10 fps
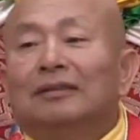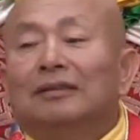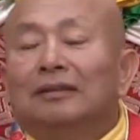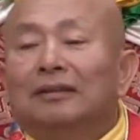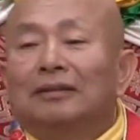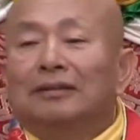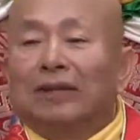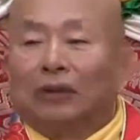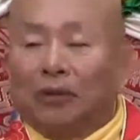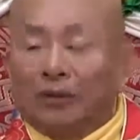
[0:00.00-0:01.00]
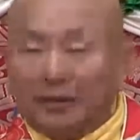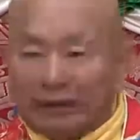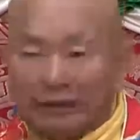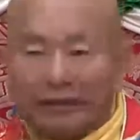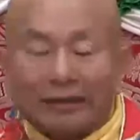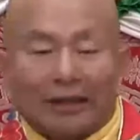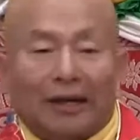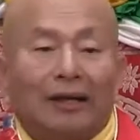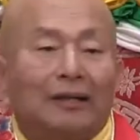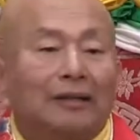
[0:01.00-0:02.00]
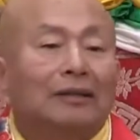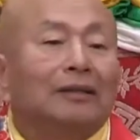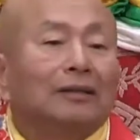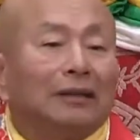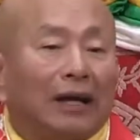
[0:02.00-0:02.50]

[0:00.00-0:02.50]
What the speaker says: But let me tell you a news.